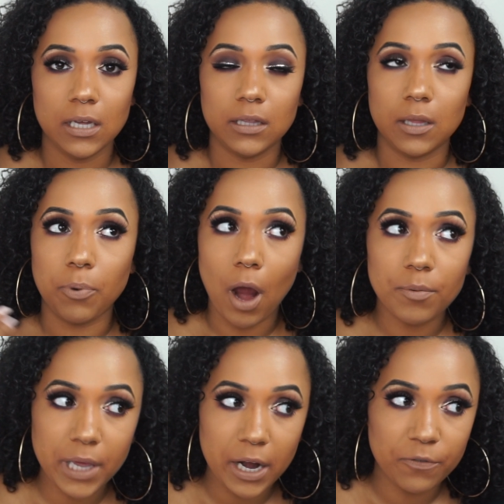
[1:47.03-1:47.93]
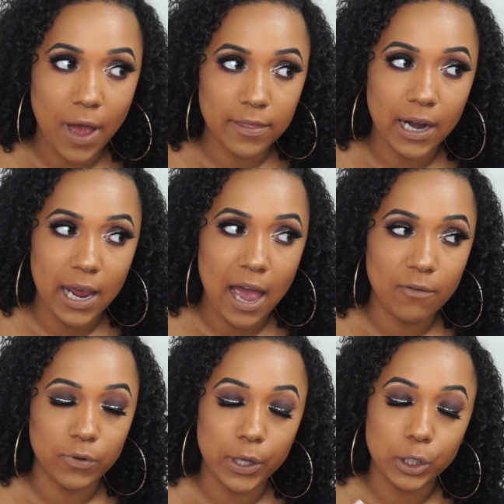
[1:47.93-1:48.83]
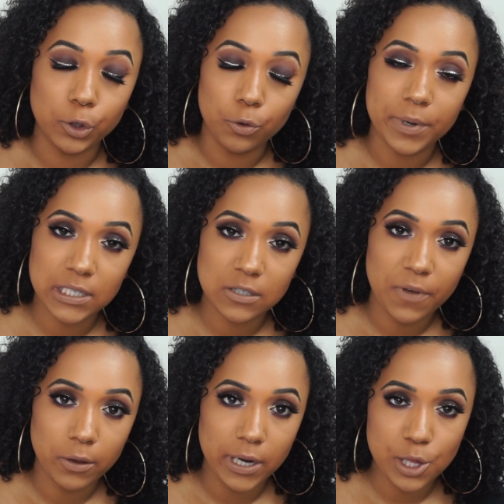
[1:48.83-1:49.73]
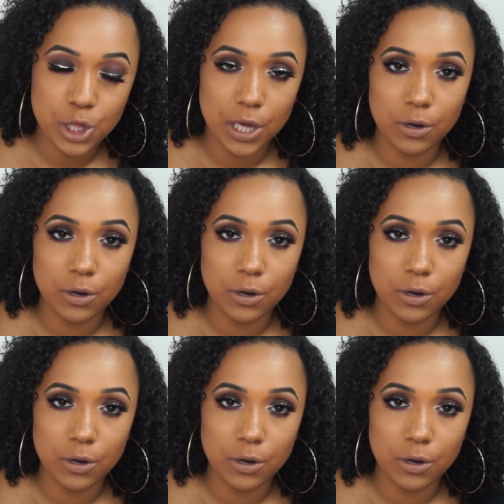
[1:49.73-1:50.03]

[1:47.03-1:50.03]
the problem that I find that I have with like luminous foundation